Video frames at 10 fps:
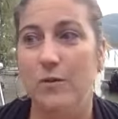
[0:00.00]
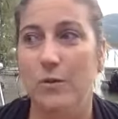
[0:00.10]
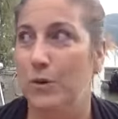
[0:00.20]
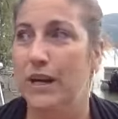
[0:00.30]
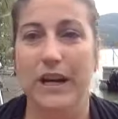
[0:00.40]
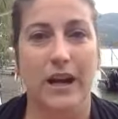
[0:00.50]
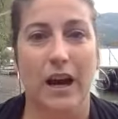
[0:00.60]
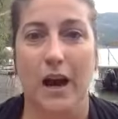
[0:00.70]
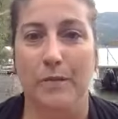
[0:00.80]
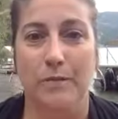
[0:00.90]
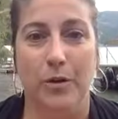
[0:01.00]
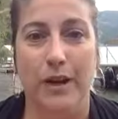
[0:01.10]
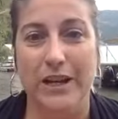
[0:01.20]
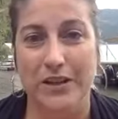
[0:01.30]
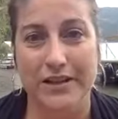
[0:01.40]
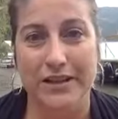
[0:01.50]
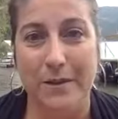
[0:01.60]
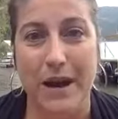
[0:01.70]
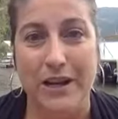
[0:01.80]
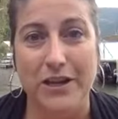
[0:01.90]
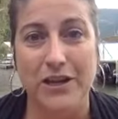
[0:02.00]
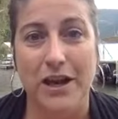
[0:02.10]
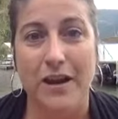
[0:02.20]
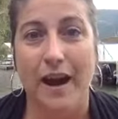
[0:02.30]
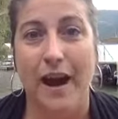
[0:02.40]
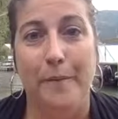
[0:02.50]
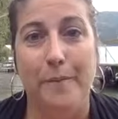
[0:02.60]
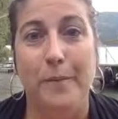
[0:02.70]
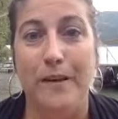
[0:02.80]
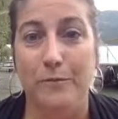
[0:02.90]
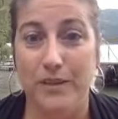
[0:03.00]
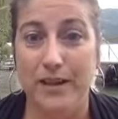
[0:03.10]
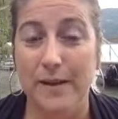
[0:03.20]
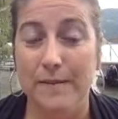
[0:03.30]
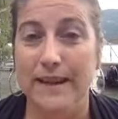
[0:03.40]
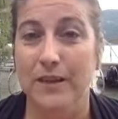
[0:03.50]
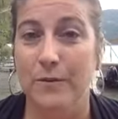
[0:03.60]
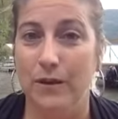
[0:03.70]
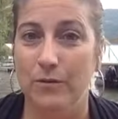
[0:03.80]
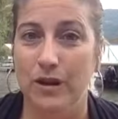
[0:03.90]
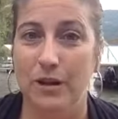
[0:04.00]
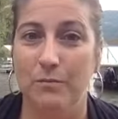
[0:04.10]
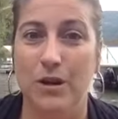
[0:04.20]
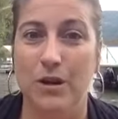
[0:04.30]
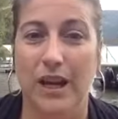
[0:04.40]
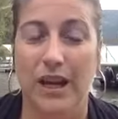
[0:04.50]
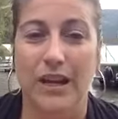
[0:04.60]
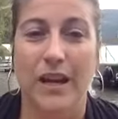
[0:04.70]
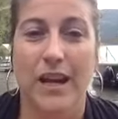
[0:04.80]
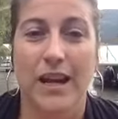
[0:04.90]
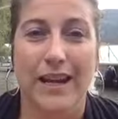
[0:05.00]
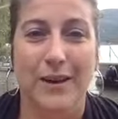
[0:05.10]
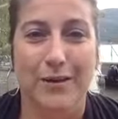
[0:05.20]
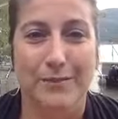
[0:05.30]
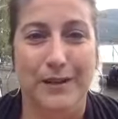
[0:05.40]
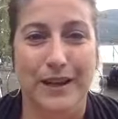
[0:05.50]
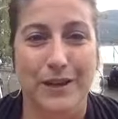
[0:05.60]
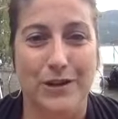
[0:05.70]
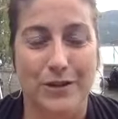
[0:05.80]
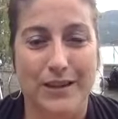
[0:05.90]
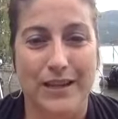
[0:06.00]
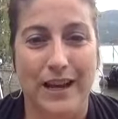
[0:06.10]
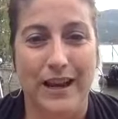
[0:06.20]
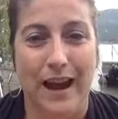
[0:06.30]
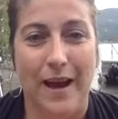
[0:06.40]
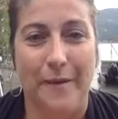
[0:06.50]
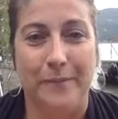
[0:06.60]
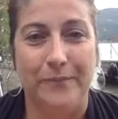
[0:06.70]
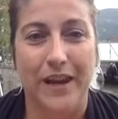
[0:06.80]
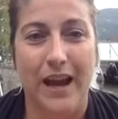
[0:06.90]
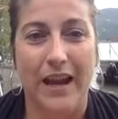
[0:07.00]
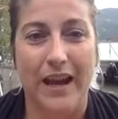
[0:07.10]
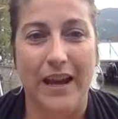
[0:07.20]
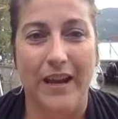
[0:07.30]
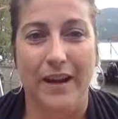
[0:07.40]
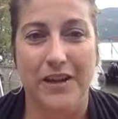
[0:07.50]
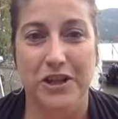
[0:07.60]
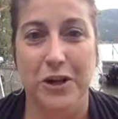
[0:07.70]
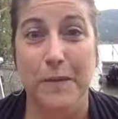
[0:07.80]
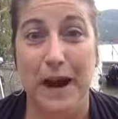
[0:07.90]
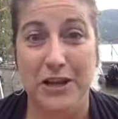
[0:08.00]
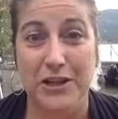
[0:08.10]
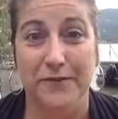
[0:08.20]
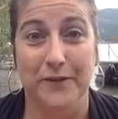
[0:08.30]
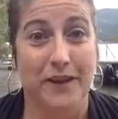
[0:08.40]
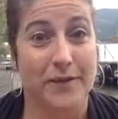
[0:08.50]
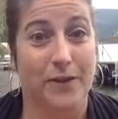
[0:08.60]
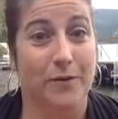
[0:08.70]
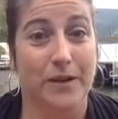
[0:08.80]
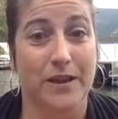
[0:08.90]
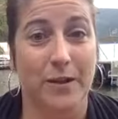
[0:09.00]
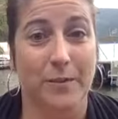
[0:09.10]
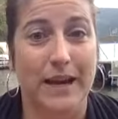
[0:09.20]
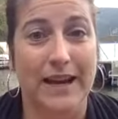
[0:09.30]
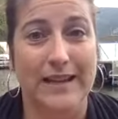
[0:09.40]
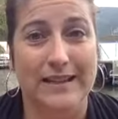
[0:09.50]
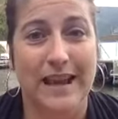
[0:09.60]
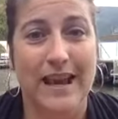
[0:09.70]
we're working just as much, but we have more time together without the commuting. And, it's really interesting. I share a passion for this with you because,